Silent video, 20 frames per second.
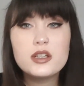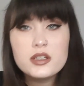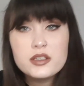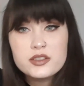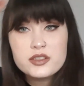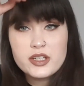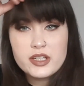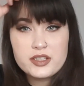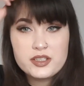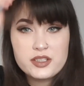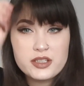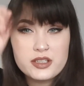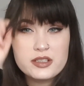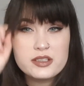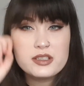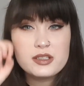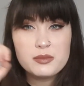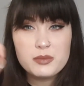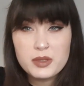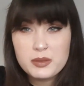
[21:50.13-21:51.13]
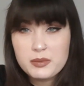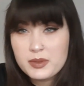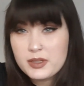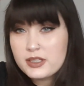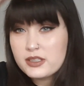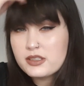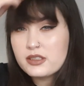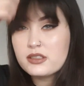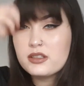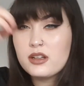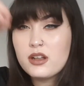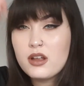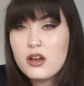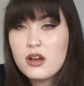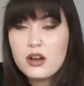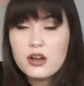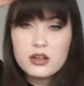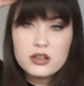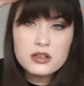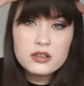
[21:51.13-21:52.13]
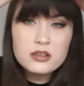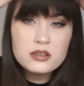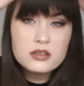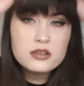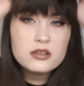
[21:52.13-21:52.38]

So as you can see, my bangs are long.